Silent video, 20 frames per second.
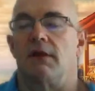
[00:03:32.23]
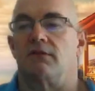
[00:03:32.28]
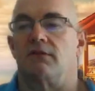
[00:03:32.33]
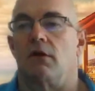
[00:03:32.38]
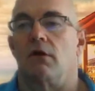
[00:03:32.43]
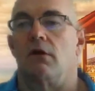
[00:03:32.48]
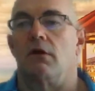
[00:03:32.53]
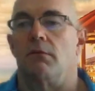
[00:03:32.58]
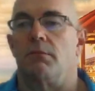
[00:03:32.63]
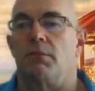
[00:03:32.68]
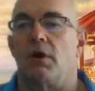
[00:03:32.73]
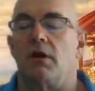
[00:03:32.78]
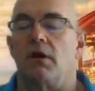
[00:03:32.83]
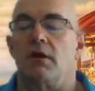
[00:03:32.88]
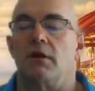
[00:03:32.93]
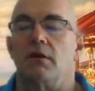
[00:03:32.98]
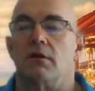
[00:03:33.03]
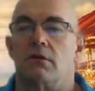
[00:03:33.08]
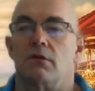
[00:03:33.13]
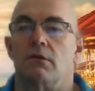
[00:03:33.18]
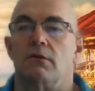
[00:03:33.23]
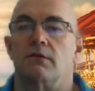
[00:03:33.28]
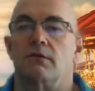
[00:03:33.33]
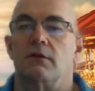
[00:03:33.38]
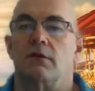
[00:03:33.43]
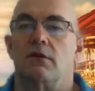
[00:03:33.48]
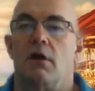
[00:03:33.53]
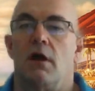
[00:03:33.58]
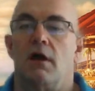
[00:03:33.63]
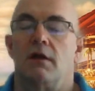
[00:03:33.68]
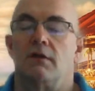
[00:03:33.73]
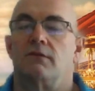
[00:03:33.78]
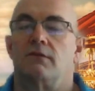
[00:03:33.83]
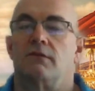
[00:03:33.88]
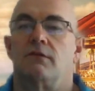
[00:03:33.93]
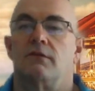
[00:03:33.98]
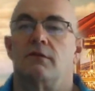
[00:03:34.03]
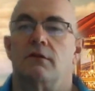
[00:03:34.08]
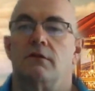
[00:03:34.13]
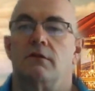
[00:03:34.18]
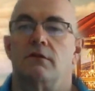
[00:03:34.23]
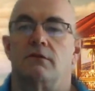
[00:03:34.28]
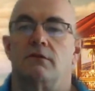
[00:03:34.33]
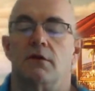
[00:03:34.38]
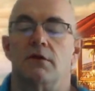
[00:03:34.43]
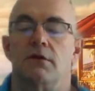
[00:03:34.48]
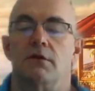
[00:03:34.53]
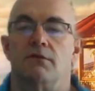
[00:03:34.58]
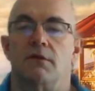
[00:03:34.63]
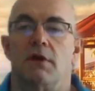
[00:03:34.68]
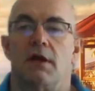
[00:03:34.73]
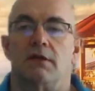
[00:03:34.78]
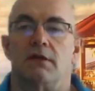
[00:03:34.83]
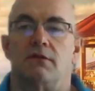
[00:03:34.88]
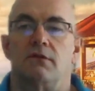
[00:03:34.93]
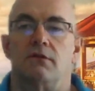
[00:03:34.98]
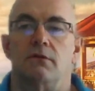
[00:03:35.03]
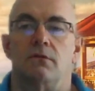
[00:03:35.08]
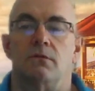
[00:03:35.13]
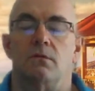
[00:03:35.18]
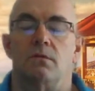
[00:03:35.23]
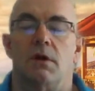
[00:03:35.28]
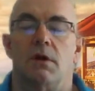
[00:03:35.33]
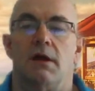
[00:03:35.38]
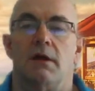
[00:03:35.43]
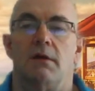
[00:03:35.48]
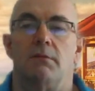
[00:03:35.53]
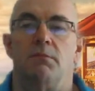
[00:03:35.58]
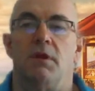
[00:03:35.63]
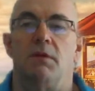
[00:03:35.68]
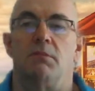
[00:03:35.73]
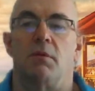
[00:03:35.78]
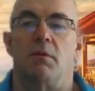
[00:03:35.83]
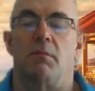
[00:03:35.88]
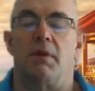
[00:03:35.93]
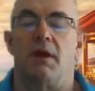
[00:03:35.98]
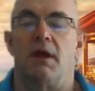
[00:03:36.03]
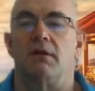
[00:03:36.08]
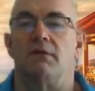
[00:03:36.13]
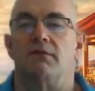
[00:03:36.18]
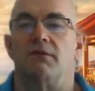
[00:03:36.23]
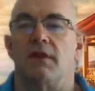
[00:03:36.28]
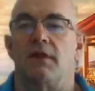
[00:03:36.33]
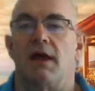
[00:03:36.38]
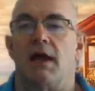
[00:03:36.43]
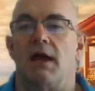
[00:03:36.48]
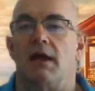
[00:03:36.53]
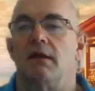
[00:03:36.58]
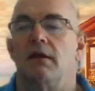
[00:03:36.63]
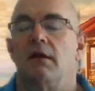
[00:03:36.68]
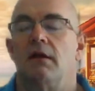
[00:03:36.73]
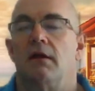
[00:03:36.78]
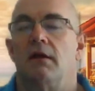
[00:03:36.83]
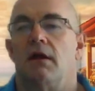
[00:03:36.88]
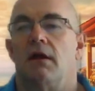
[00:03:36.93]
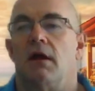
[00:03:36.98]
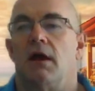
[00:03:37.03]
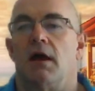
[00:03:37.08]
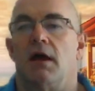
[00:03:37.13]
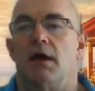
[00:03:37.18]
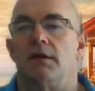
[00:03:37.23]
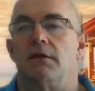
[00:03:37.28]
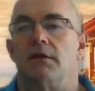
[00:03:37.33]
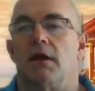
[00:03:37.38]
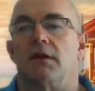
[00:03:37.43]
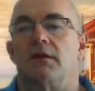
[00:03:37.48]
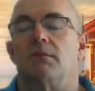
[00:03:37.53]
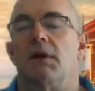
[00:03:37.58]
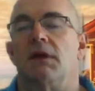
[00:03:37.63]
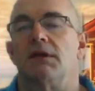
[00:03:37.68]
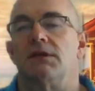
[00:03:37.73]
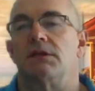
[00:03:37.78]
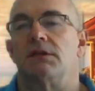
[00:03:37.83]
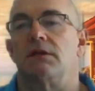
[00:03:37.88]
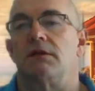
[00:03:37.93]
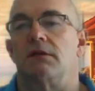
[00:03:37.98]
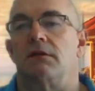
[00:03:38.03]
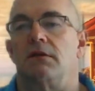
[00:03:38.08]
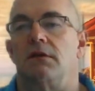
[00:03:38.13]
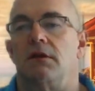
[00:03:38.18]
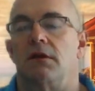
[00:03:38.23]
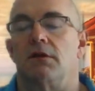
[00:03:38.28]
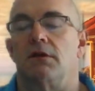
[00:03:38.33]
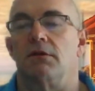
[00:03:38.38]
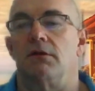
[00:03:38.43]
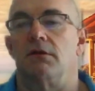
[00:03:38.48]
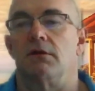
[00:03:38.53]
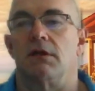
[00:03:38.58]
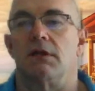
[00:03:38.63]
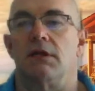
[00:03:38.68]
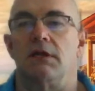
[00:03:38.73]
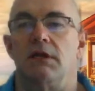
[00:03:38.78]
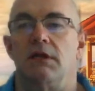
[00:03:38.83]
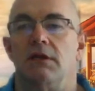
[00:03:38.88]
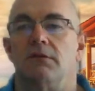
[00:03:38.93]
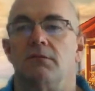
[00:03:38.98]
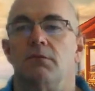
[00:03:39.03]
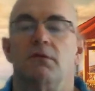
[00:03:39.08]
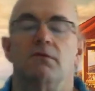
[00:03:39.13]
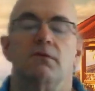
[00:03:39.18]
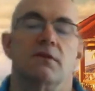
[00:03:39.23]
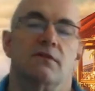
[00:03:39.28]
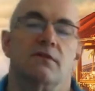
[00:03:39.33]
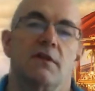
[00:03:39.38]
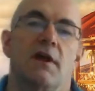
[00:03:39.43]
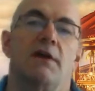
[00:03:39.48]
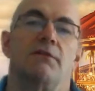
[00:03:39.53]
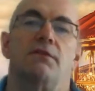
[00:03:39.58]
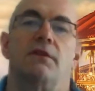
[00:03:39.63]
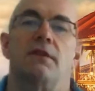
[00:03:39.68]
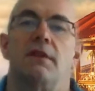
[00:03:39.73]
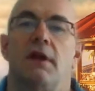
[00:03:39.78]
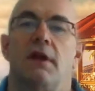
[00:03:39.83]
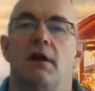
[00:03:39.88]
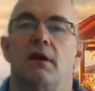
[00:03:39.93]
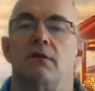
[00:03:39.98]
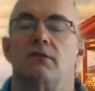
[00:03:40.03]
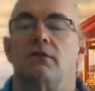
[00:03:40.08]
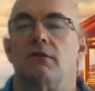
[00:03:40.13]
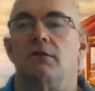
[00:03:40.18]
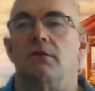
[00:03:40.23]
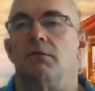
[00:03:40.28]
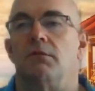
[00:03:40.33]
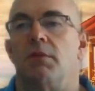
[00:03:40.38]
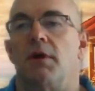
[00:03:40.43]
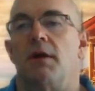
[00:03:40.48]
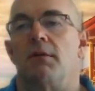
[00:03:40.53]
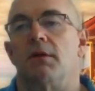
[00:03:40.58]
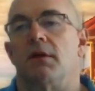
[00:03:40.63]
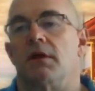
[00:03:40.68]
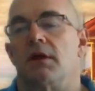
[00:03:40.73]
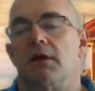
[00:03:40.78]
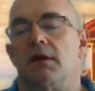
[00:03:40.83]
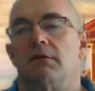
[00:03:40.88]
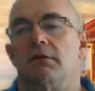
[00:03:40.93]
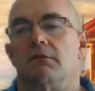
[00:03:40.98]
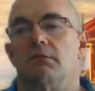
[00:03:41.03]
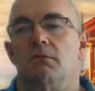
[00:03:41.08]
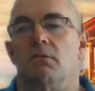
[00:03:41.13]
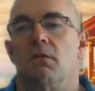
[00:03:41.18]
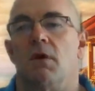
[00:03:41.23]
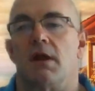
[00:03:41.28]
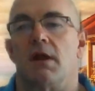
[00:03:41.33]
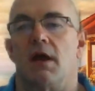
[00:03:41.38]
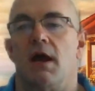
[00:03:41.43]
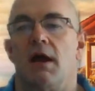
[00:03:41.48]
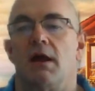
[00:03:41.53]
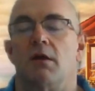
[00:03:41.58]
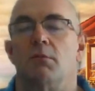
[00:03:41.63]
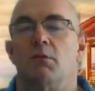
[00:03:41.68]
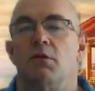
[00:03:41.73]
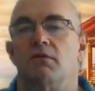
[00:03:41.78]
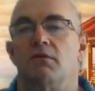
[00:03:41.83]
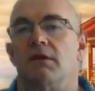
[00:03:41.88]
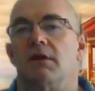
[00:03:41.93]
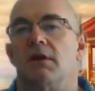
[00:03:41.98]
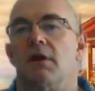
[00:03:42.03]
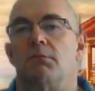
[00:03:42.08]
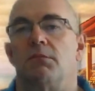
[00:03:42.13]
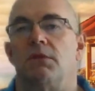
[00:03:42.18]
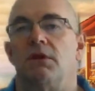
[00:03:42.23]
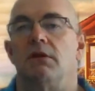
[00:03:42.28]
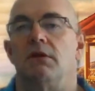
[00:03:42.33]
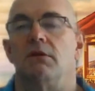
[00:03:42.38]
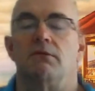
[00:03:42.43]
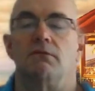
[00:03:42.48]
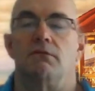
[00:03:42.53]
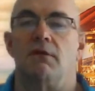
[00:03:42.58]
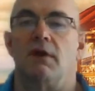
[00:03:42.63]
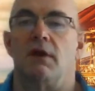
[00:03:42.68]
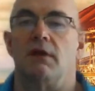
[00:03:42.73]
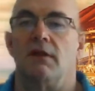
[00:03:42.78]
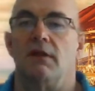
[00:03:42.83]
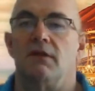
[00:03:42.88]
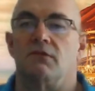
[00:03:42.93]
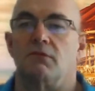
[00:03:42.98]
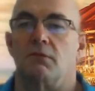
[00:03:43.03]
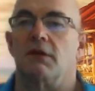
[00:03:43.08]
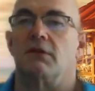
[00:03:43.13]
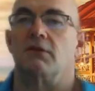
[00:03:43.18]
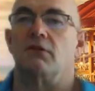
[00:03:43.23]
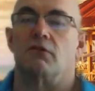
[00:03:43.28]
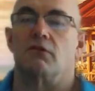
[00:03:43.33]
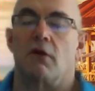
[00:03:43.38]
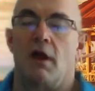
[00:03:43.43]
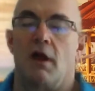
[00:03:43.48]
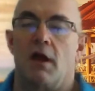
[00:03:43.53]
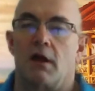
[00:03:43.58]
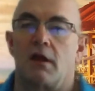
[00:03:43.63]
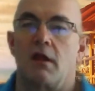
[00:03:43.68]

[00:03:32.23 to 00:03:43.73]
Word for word: all part of your closing costs, so you've got to be prepared for that. Not to mention, you're going to need to move your stuff in there, so you're probably going to want to hire a moving company, or at the very least rent a truck,